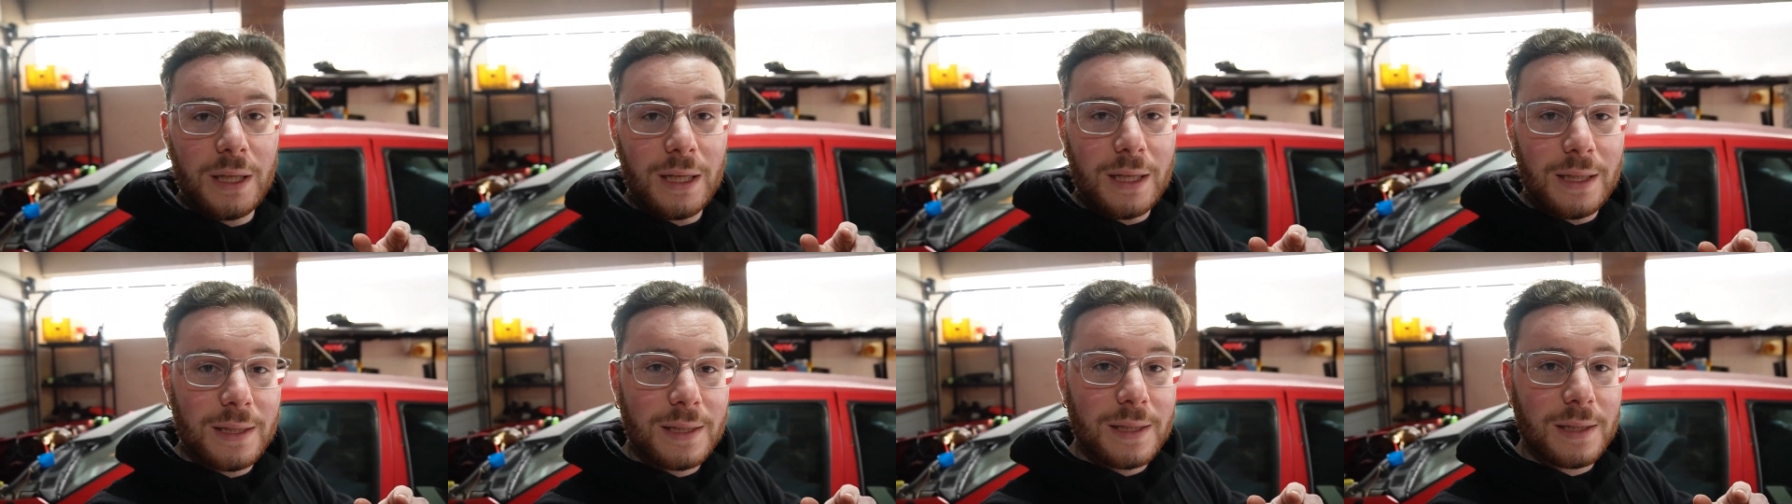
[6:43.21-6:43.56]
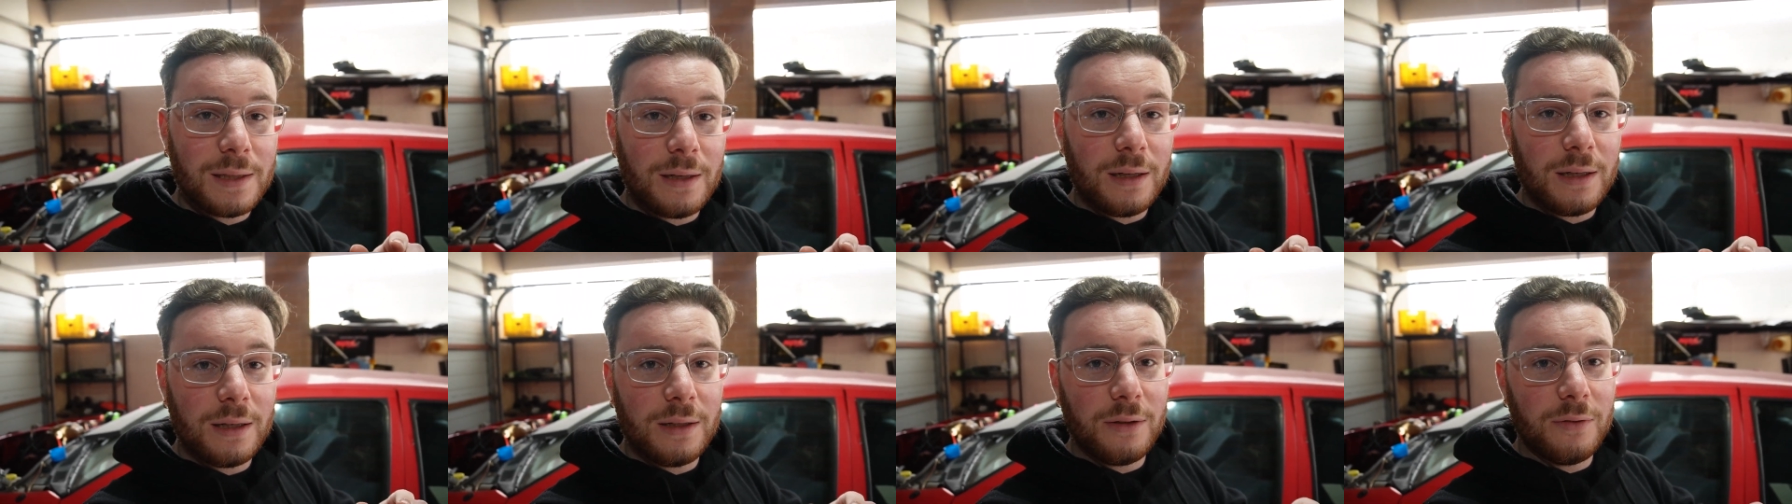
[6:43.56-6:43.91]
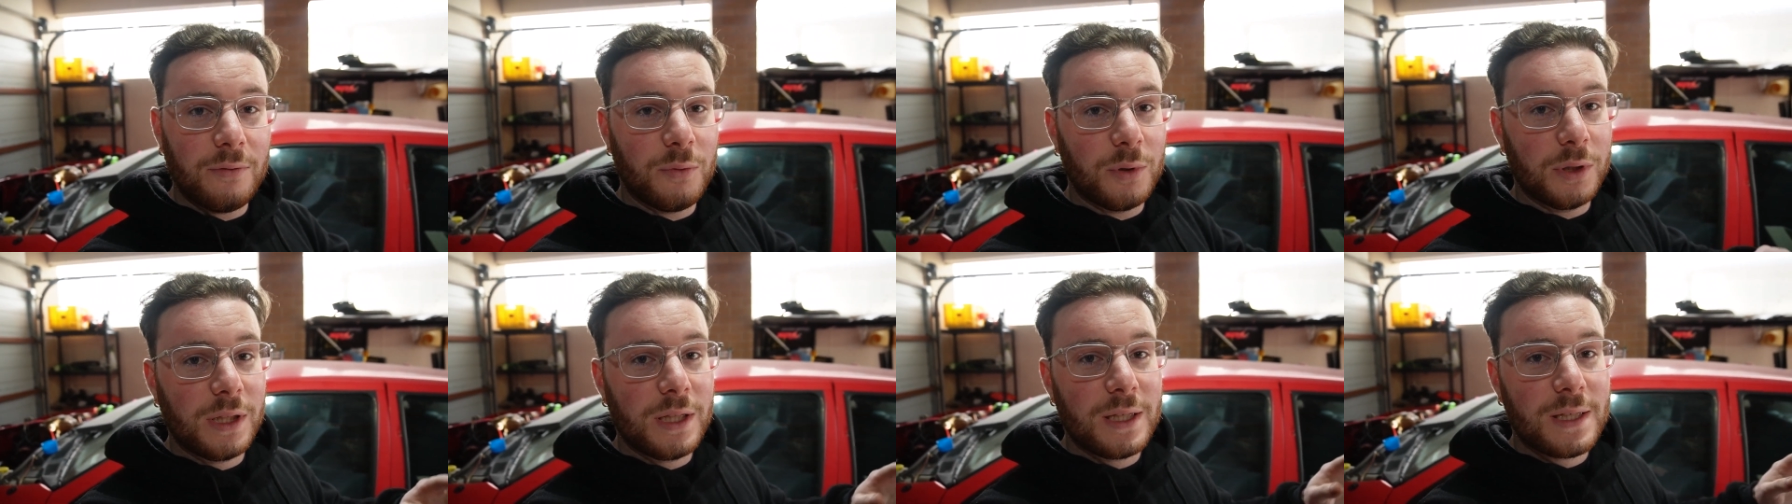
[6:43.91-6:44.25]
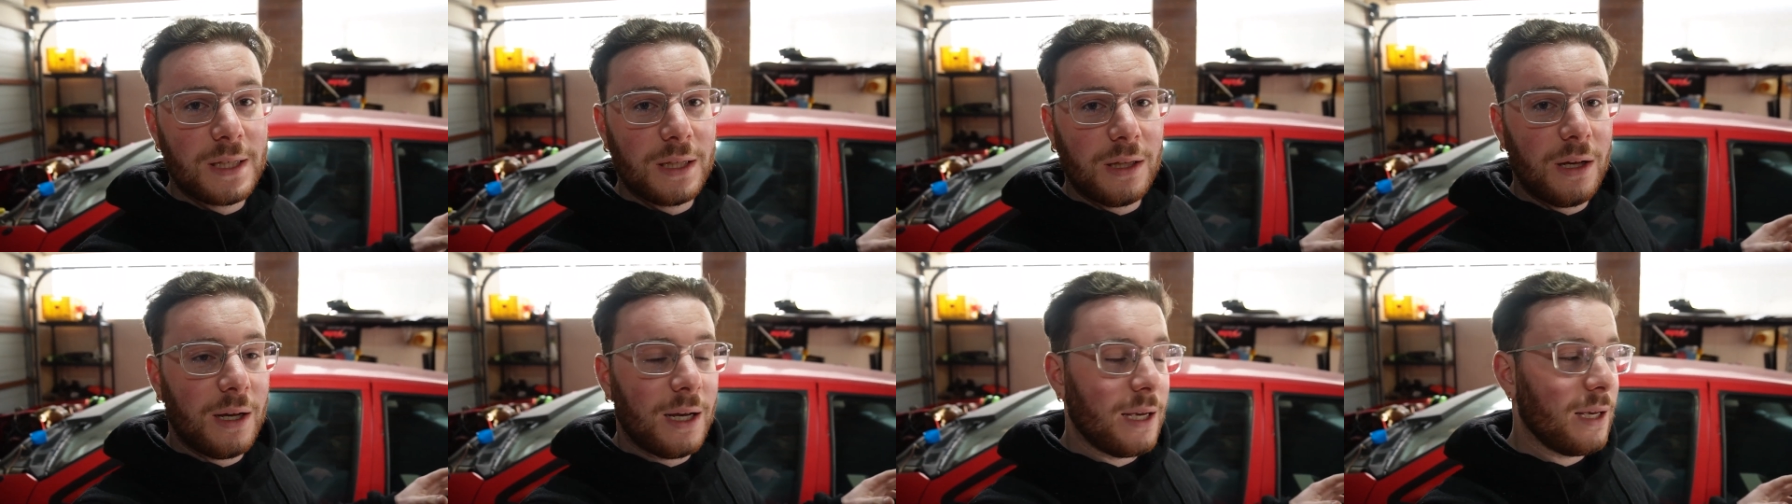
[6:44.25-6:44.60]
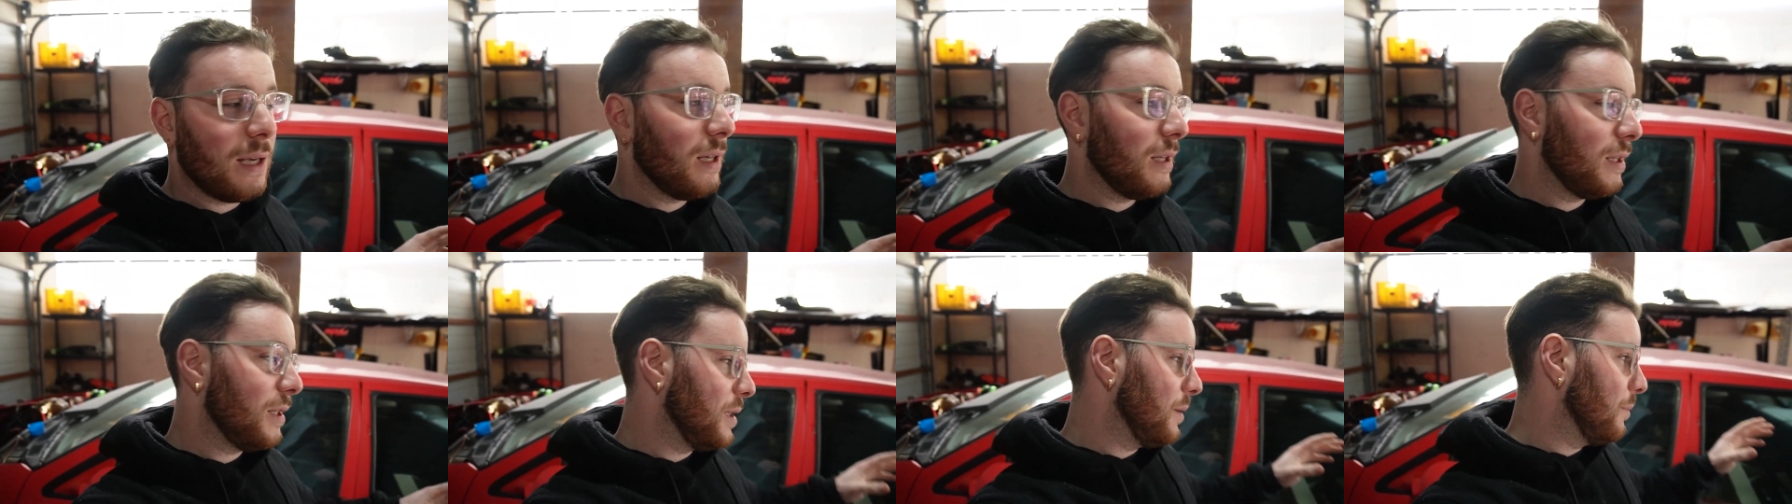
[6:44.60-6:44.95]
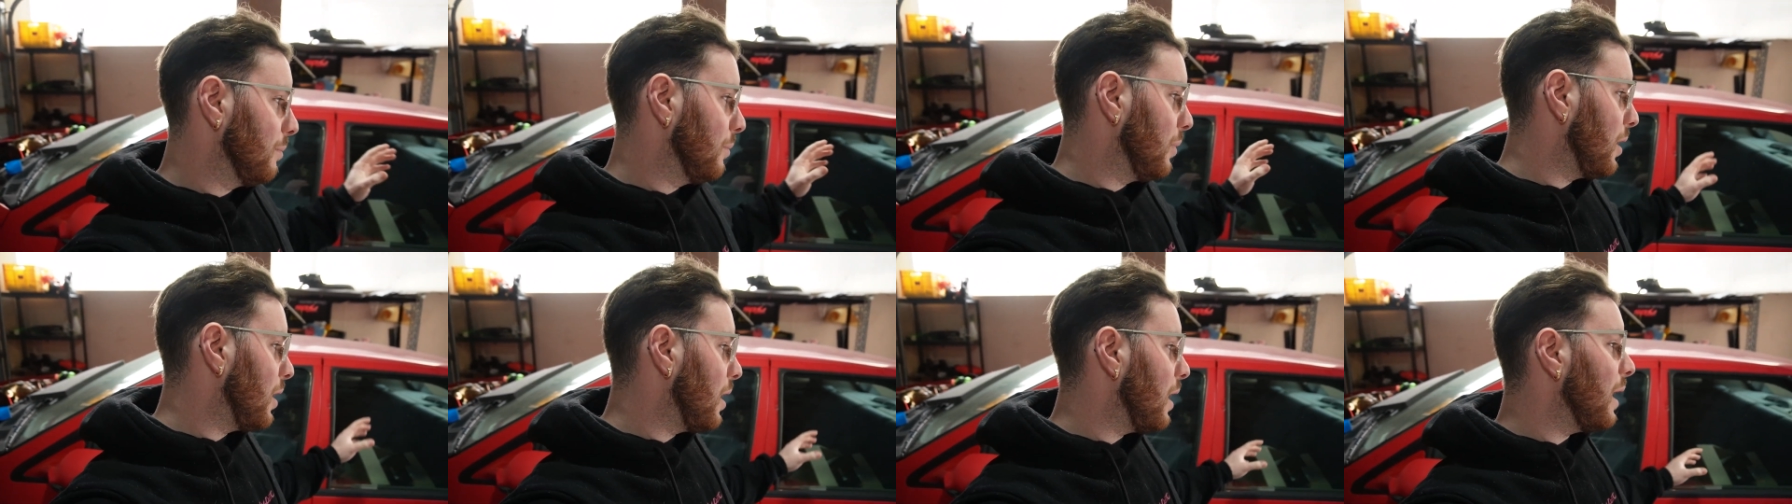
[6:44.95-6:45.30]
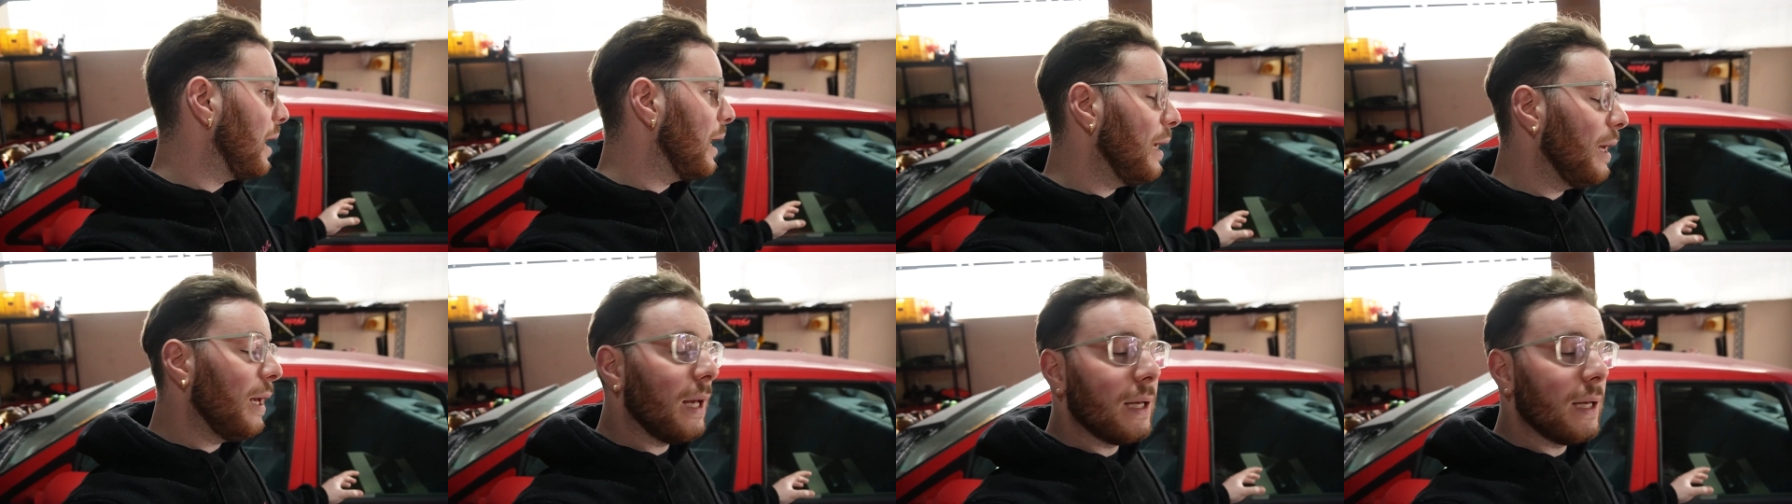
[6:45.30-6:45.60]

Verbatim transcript: insight of what it's like to buy